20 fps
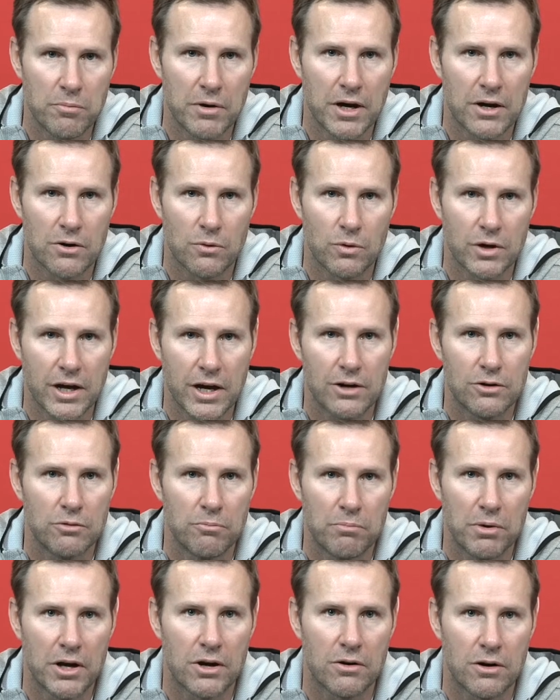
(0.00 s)
to be better. We got to
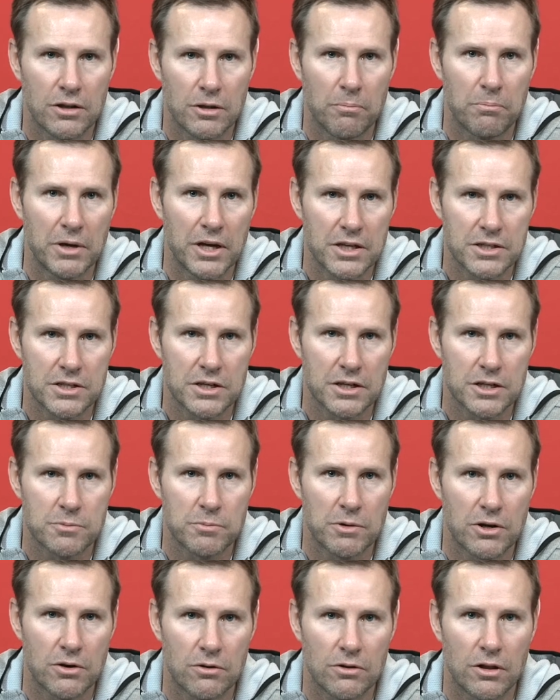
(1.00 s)
do better on the
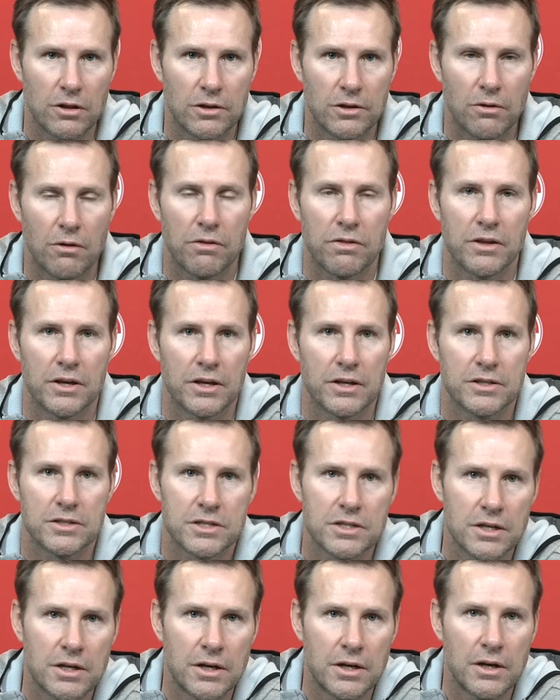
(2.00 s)
basics, better on the little
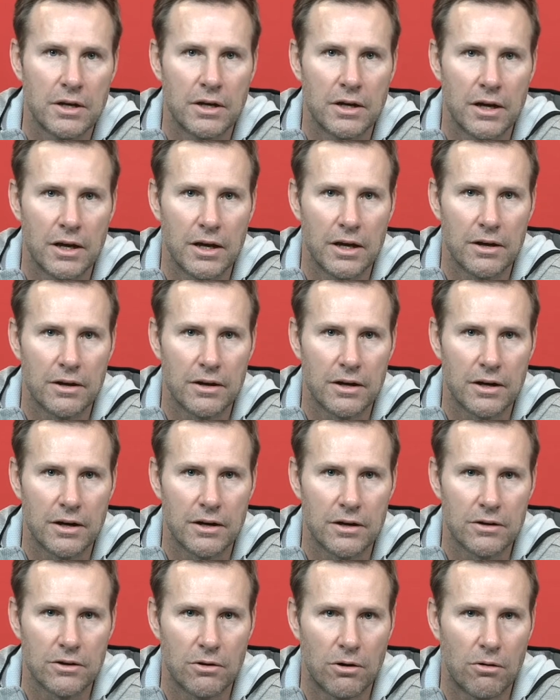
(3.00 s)
things. And,
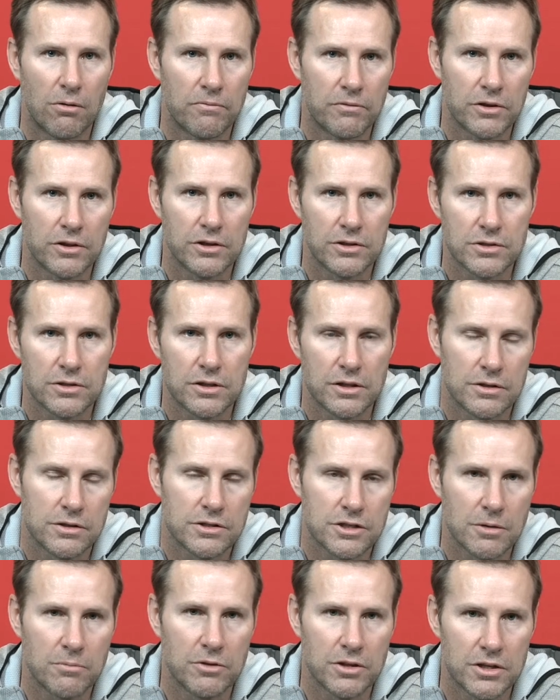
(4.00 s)
you know, hopefully
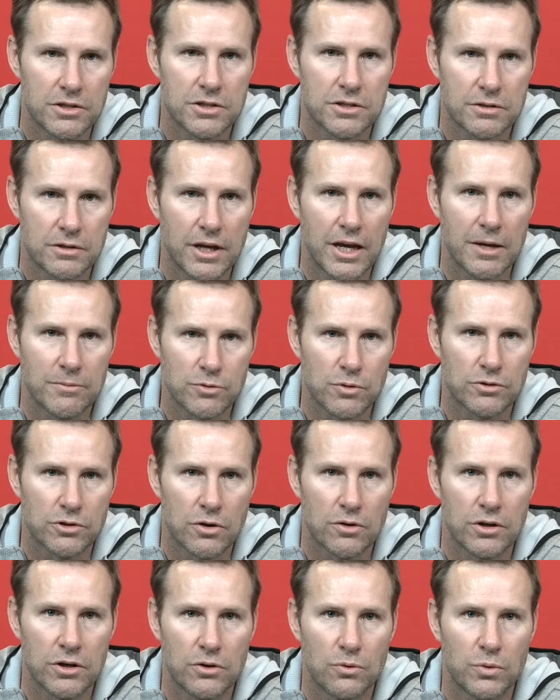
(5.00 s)
some of these games will
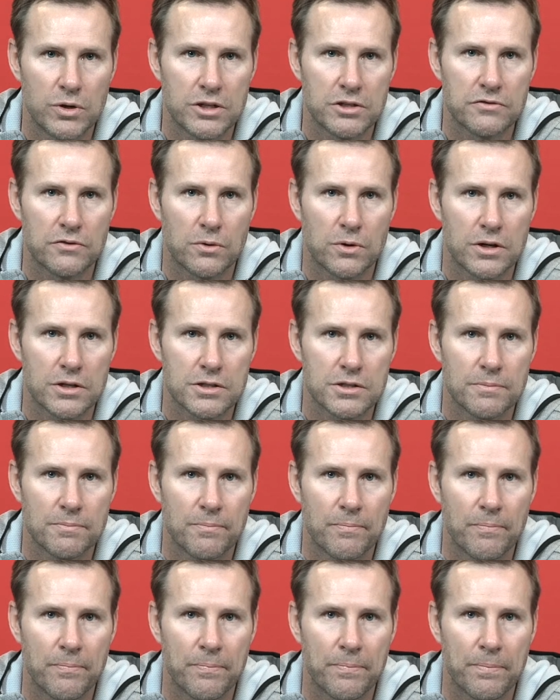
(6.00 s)
turn into wins for us.
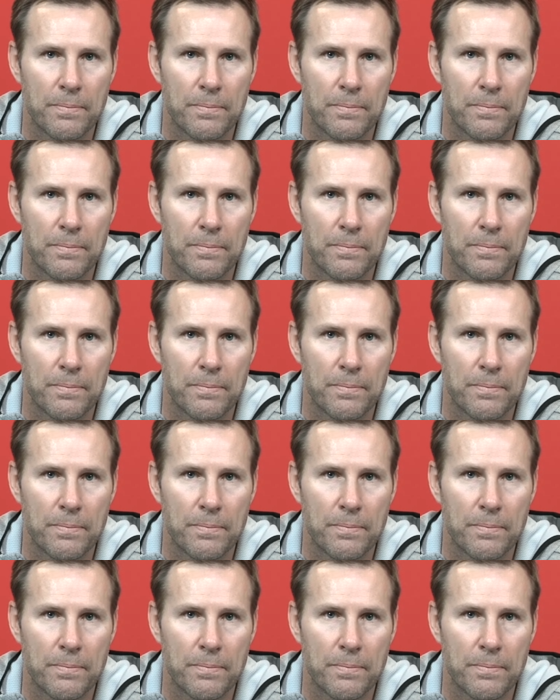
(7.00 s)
